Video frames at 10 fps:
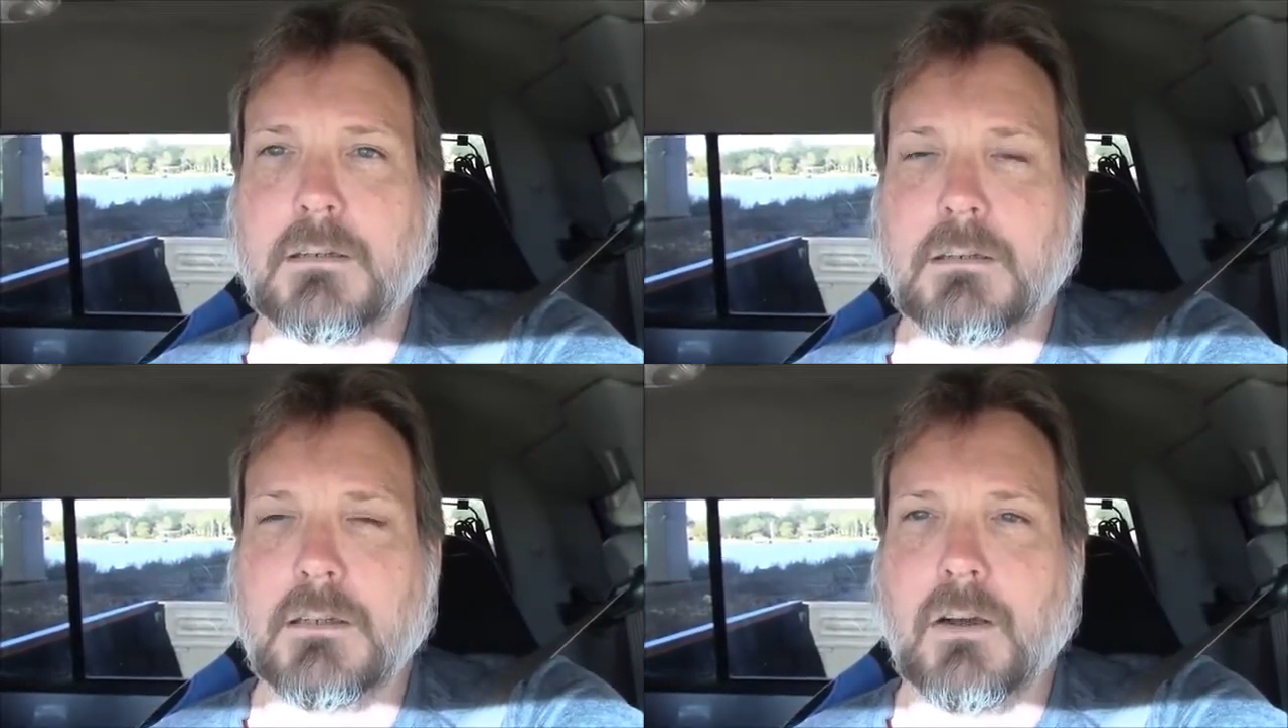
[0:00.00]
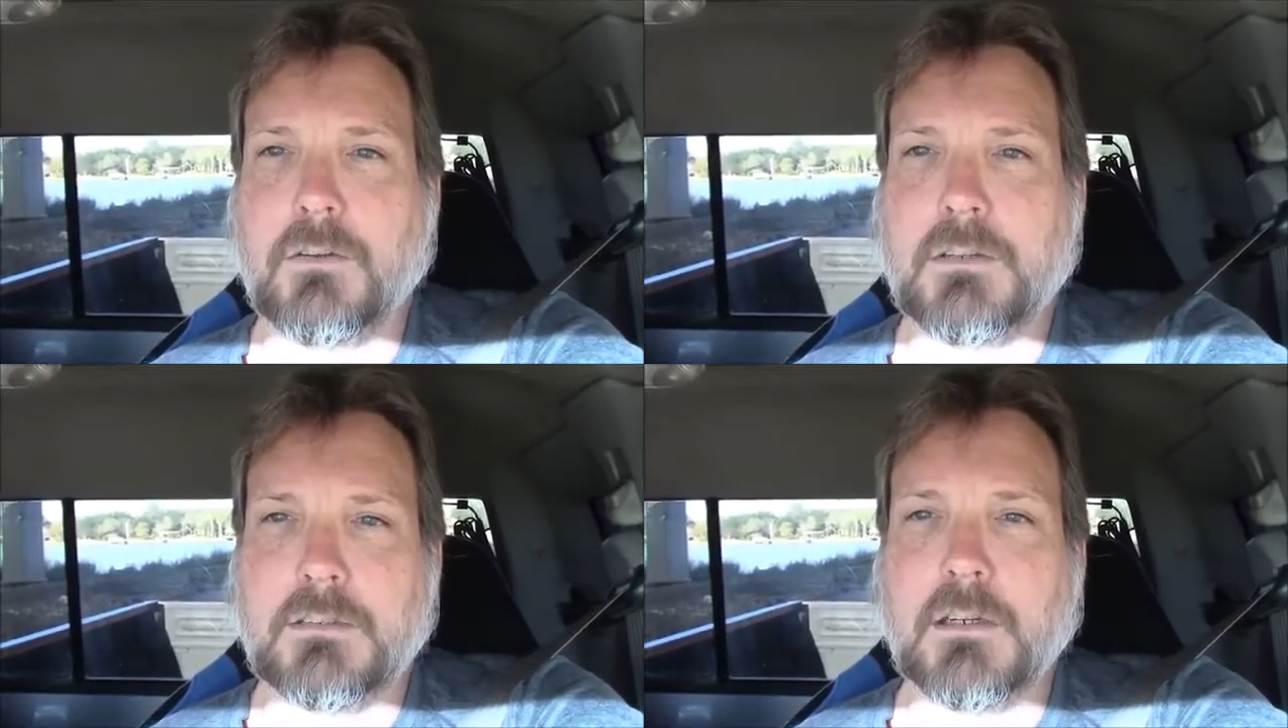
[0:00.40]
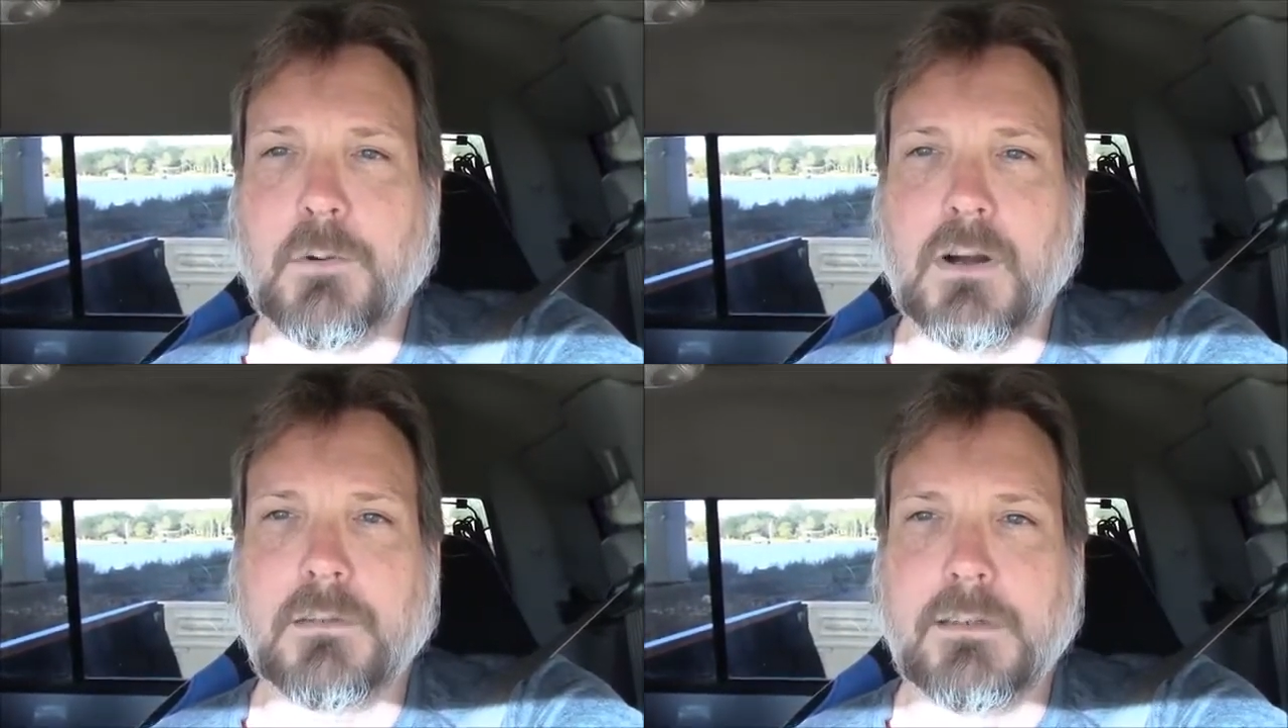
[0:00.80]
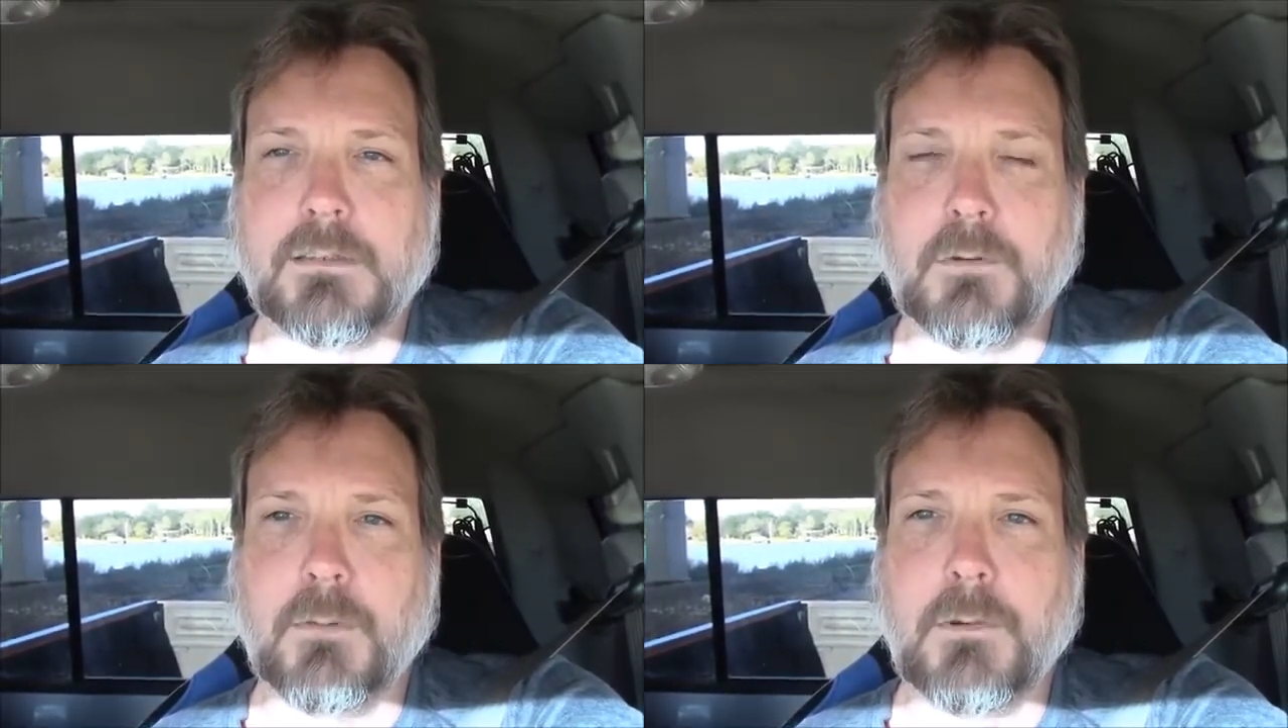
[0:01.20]
you know, the Deer Park Police
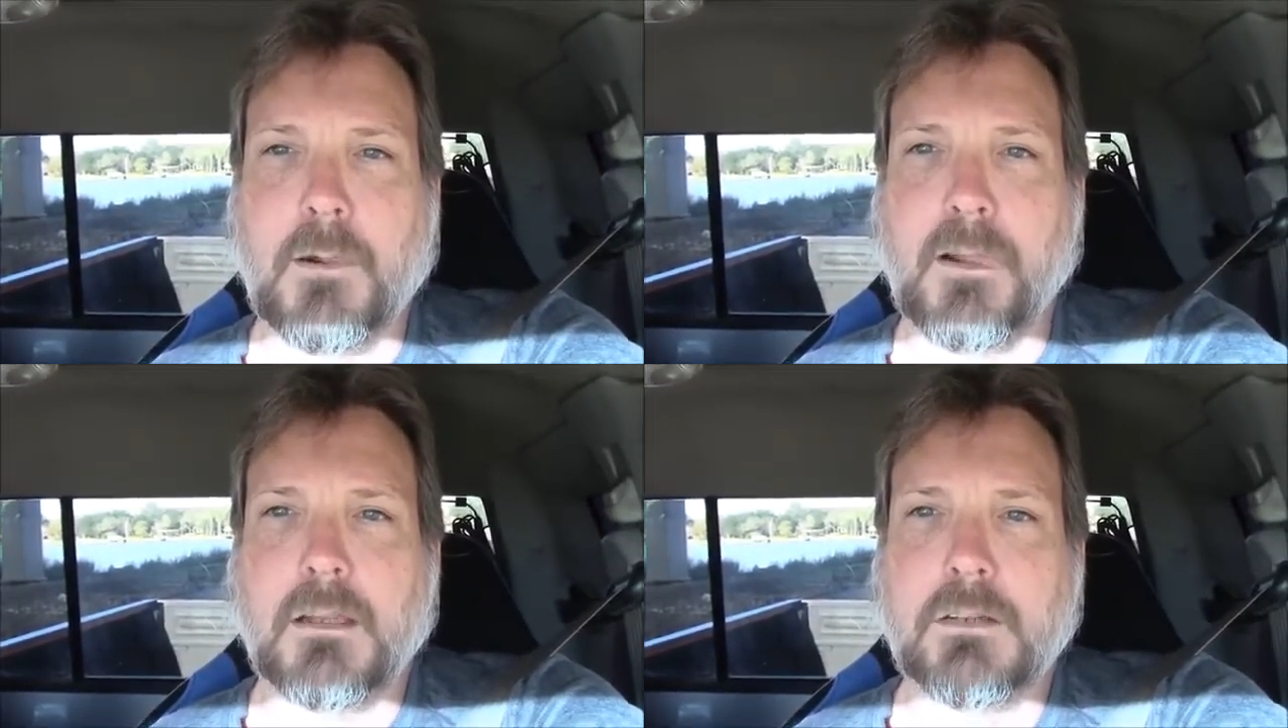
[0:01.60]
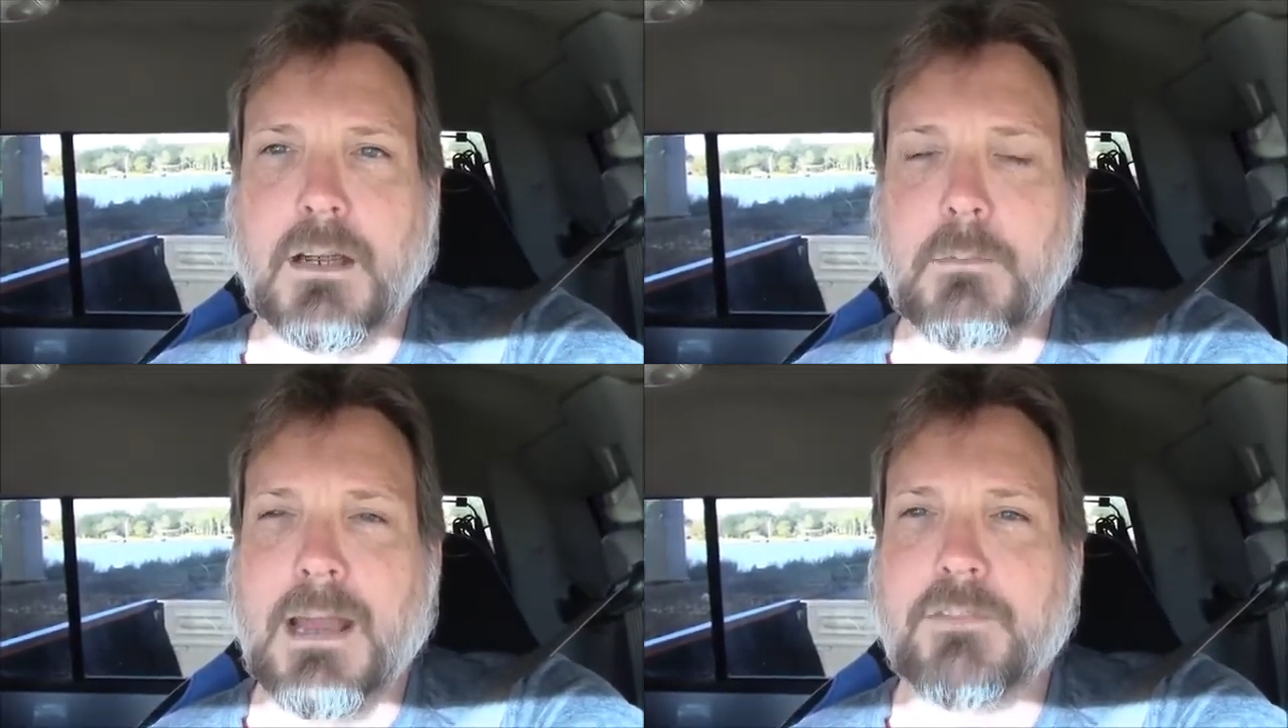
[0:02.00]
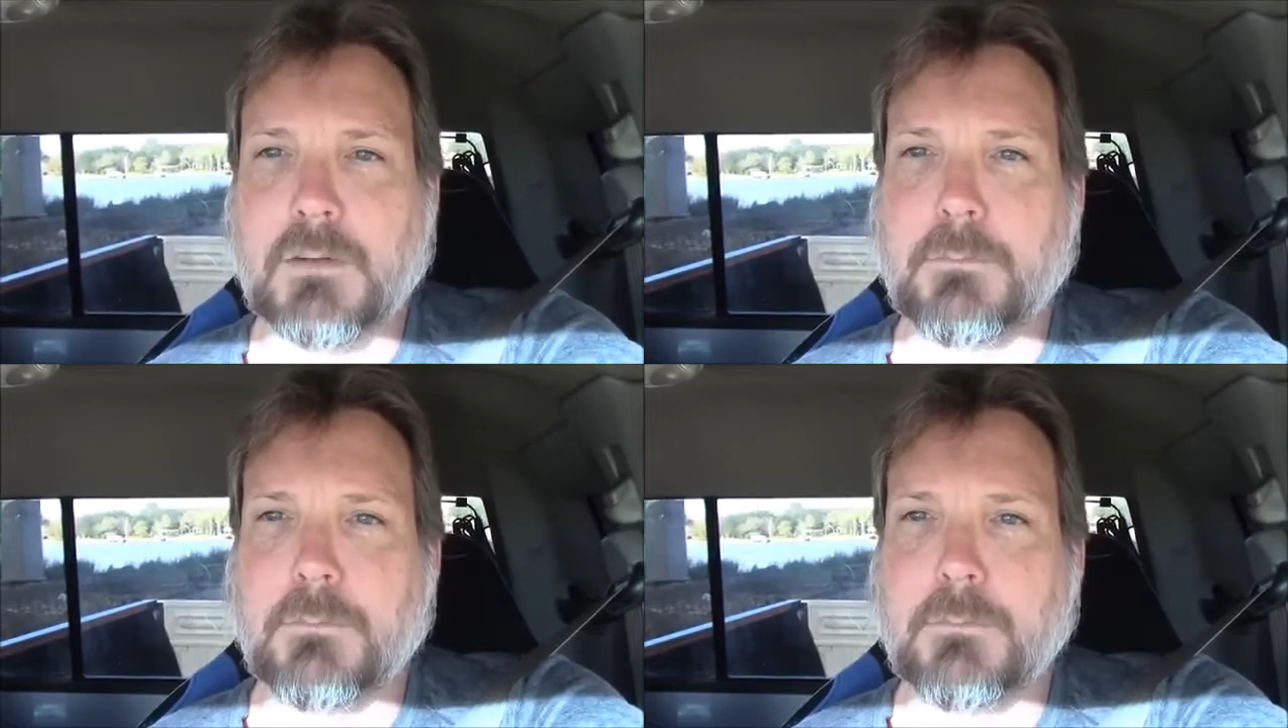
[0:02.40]
Department, to come after